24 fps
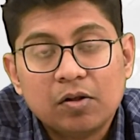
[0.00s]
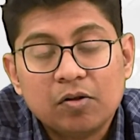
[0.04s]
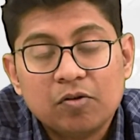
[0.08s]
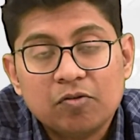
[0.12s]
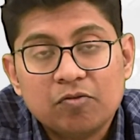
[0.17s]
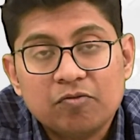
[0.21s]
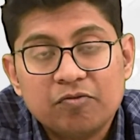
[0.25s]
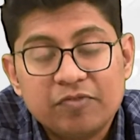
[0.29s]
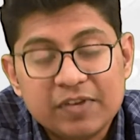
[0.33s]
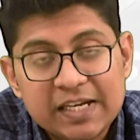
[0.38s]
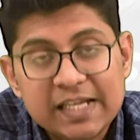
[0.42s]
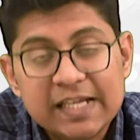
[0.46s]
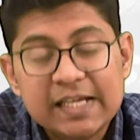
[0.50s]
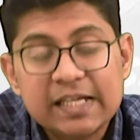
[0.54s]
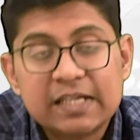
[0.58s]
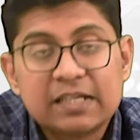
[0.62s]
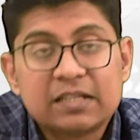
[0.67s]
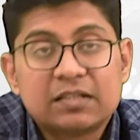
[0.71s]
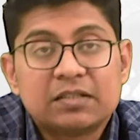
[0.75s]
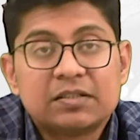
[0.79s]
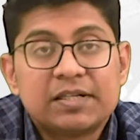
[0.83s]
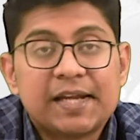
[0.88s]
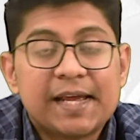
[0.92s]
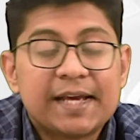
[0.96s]

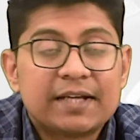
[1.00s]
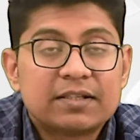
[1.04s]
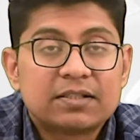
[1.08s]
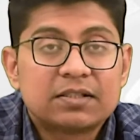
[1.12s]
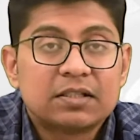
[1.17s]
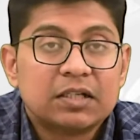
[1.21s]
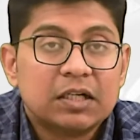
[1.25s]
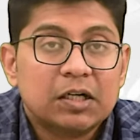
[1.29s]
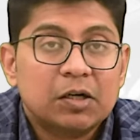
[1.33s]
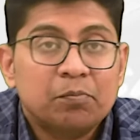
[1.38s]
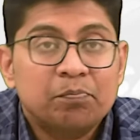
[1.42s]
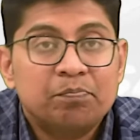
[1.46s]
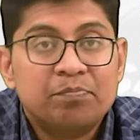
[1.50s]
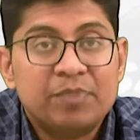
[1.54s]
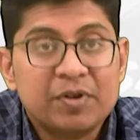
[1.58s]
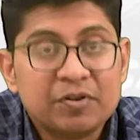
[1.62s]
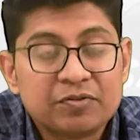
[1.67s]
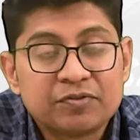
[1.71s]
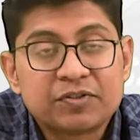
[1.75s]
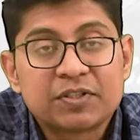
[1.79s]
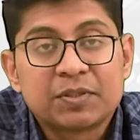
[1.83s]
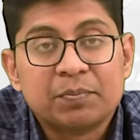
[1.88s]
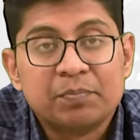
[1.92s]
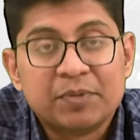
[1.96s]
Willie takes
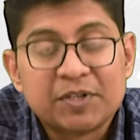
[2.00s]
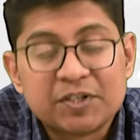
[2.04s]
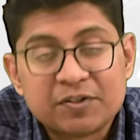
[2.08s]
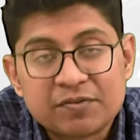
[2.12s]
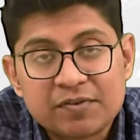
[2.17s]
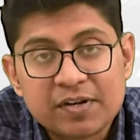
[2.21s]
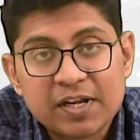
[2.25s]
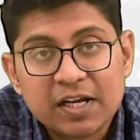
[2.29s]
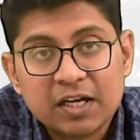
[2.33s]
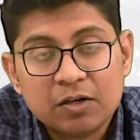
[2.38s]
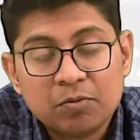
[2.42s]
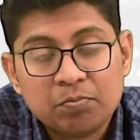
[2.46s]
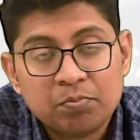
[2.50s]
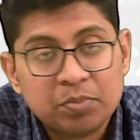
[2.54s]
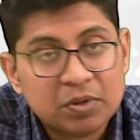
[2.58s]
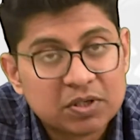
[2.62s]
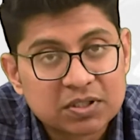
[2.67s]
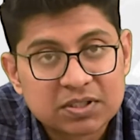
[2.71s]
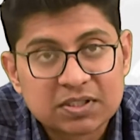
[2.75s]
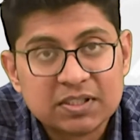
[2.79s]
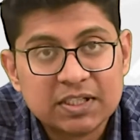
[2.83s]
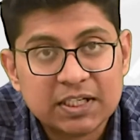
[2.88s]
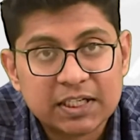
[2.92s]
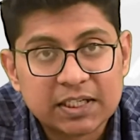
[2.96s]
Biff's betrayal
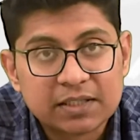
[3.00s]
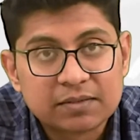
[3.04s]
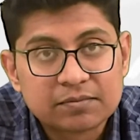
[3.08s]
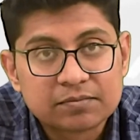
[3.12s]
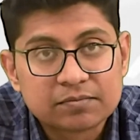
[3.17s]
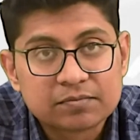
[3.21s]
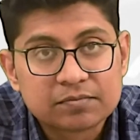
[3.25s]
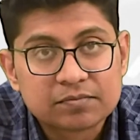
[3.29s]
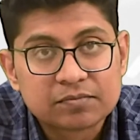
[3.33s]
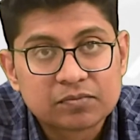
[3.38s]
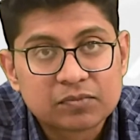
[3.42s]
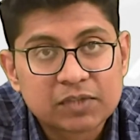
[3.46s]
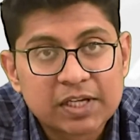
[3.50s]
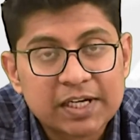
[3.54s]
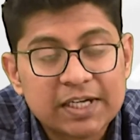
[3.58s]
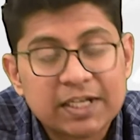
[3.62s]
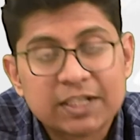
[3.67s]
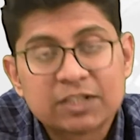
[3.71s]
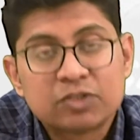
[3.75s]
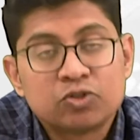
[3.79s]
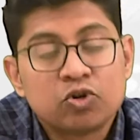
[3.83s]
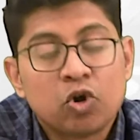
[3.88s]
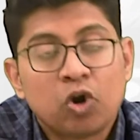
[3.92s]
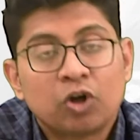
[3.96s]
personally. He
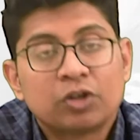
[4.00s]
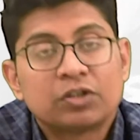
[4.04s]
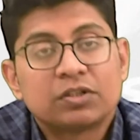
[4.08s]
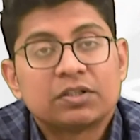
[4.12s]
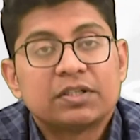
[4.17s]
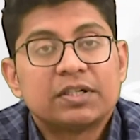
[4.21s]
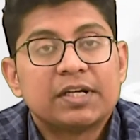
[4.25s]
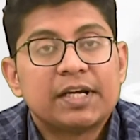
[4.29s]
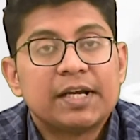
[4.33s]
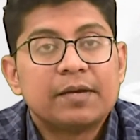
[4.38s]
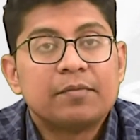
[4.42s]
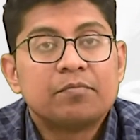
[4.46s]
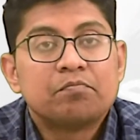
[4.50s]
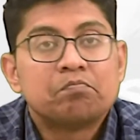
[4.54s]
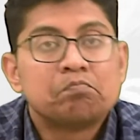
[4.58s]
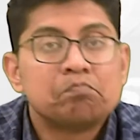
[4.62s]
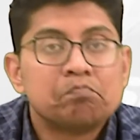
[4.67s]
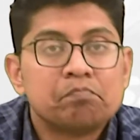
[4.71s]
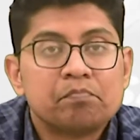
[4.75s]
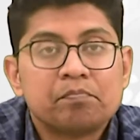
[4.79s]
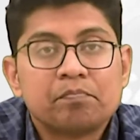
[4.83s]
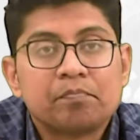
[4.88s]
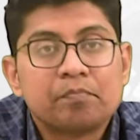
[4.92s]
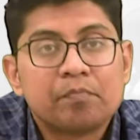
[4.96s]
does not
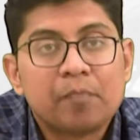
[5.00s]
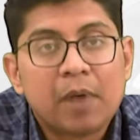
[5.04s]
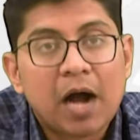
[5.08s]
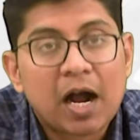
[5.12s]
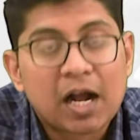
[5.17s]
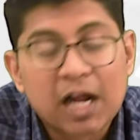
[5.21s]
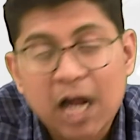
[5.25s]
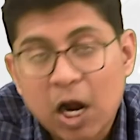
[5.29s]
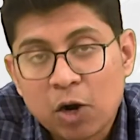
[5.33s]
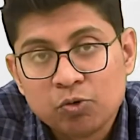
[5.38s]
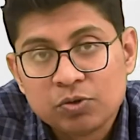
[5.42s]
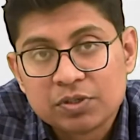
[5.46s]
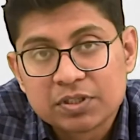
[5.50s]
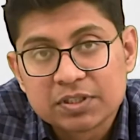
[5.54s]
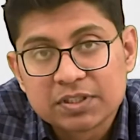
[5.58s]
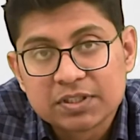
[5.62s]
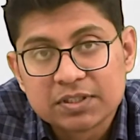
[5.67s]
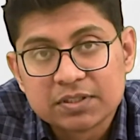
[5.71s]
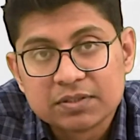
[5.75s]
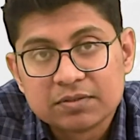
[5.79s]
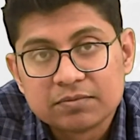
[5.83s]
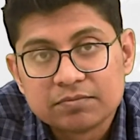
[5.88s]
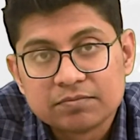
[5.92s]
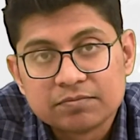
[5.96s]
account,
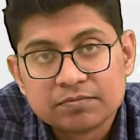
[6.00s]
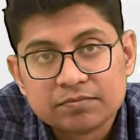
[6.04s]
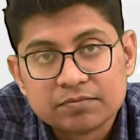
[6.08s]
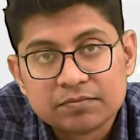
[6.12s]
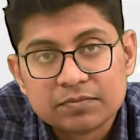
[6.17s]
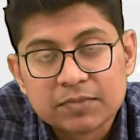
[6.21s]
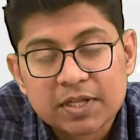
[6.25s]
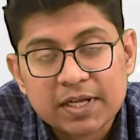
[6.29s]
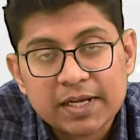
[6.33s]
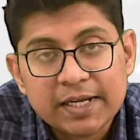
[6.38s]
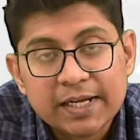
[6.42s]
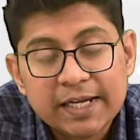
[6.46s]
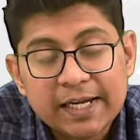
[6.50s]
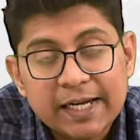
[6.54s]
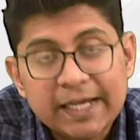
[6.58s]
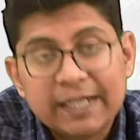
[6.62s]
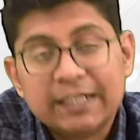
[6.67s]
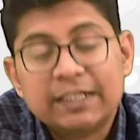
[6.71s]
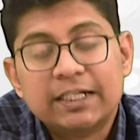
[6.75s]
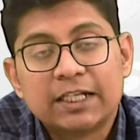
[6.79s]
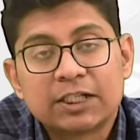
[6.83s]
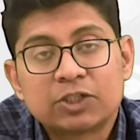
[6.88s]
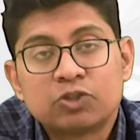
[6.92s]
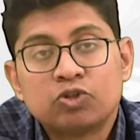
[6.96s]

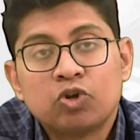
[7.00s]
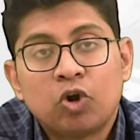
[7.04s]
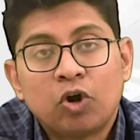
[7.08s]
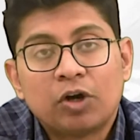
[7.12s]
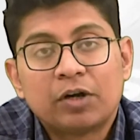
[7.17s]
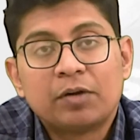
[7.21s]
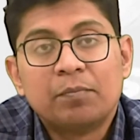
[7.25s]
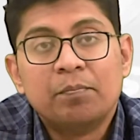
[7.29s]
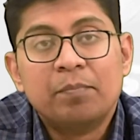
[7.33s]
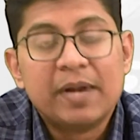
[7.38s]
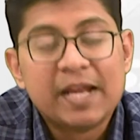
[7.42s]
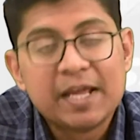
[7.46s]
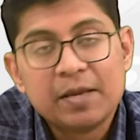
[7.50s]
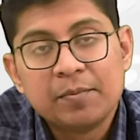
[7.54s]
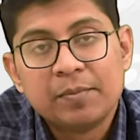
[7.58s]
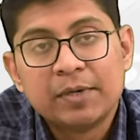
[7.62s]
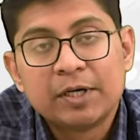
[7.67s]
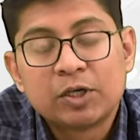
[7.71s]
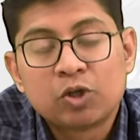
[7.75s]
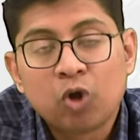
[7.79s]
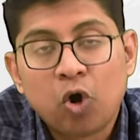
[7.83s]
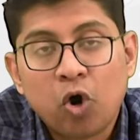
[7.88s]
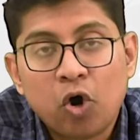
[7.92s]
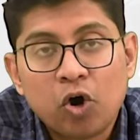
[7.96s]
he does not blame
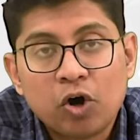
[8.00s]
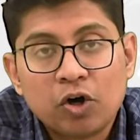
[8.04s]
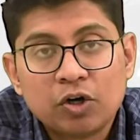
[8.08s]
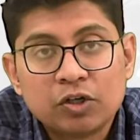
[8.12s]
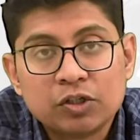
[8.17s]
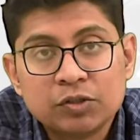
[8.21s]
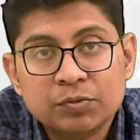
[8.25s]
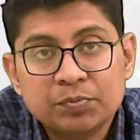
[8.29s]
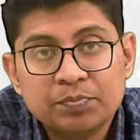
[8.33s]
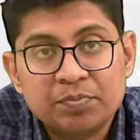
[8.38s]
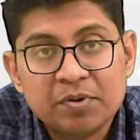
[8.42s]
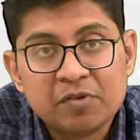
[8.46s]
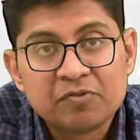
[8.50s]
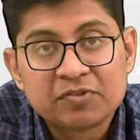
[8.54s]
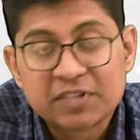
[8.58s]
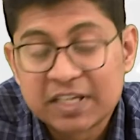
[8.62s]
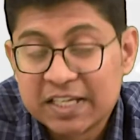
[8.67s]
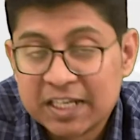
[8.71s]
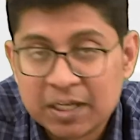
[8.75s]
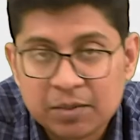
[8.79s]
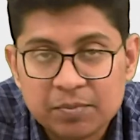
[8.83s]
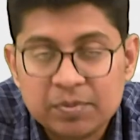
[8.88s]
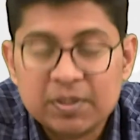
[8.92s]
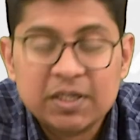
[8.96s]
it on Biff's
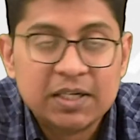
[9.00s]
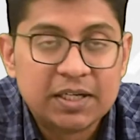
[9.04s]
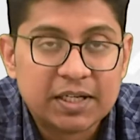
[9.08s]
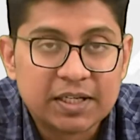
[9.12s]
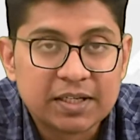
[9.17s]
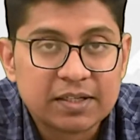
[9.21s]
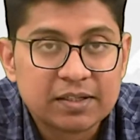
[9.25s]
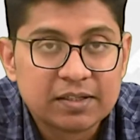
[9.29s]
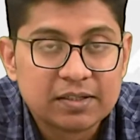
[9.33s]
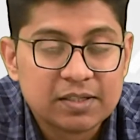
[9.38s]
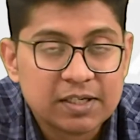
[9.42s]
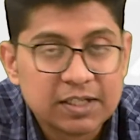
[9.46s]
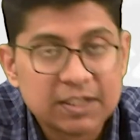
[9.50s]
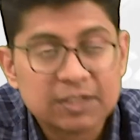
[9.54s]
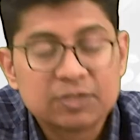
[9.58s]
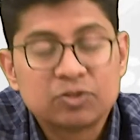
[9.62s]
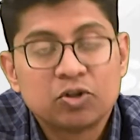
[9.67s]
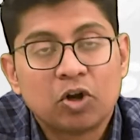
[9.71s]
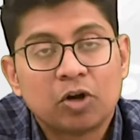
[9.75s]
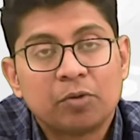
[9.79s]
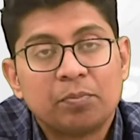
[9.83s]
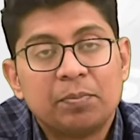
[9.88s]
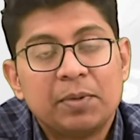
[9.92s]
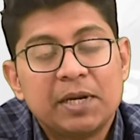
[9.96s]
inability. He does
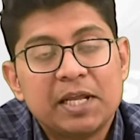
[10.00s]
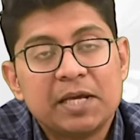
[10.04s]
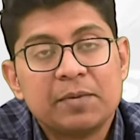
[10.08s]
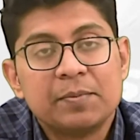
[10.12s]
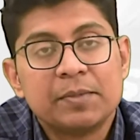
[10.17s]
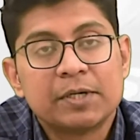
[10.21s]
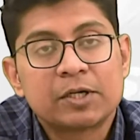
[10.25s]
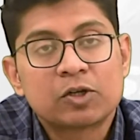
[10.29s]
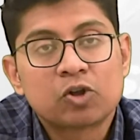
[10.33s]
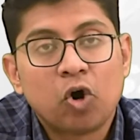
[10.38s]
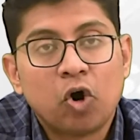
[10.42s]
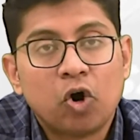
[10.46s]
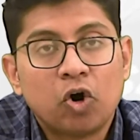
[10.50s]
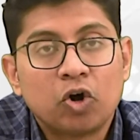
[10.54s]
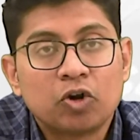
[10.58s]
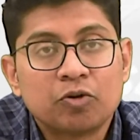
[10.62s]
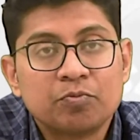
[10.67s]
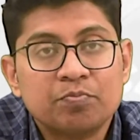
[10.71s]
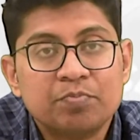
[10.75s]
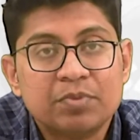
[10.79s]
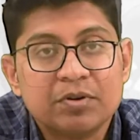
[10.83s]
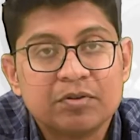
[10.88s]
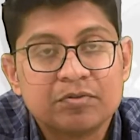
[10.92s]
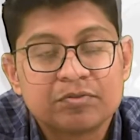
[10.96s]
not blame it
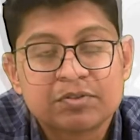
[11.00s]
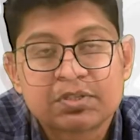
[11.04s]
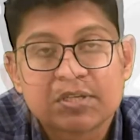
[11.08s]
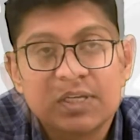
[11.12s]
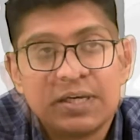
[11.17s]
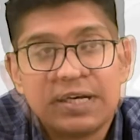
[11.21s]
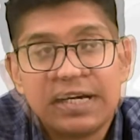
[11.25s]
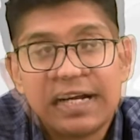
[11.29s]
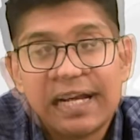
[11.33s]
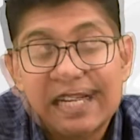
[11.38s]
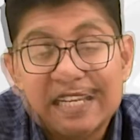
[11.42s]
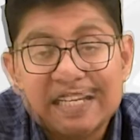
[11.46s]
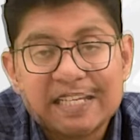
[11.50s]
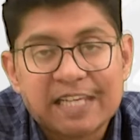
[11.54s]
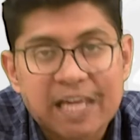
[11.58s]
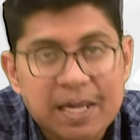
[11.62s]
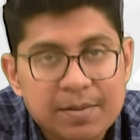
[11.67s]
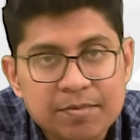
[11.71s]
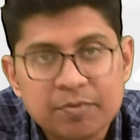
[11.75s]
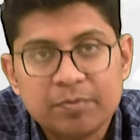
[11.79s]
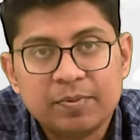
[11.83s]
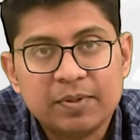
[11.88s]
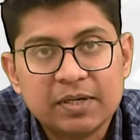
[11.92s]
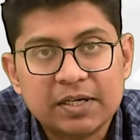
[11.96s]
on Biff's
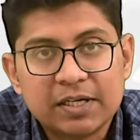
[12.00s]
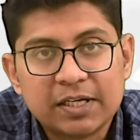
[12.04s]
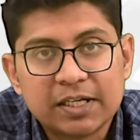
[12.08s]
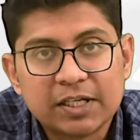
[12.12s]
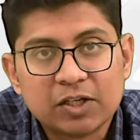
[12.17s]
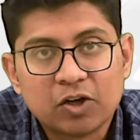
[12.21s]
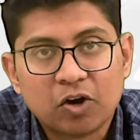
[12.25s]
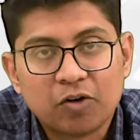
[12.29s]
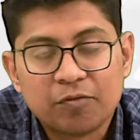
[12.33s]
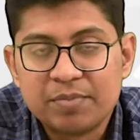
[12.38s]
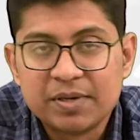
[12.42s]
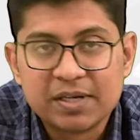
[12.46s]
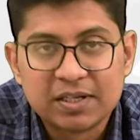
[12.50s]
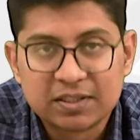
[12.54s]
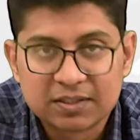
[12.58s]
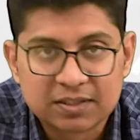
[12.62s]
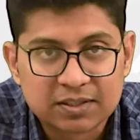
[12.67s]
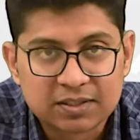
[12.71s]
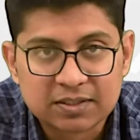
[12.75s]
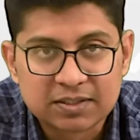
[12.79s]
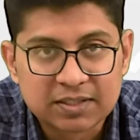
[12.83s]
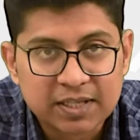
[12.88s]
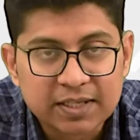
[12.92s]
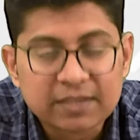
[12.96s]
incapability of being a
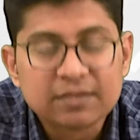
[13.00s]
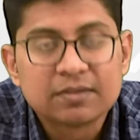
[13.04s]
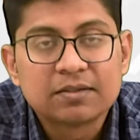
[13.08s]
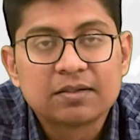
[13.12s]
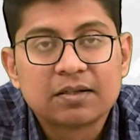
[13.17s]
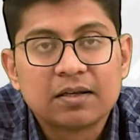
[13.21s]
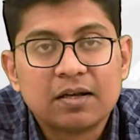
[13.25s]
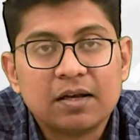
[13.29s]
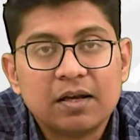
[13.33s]
success.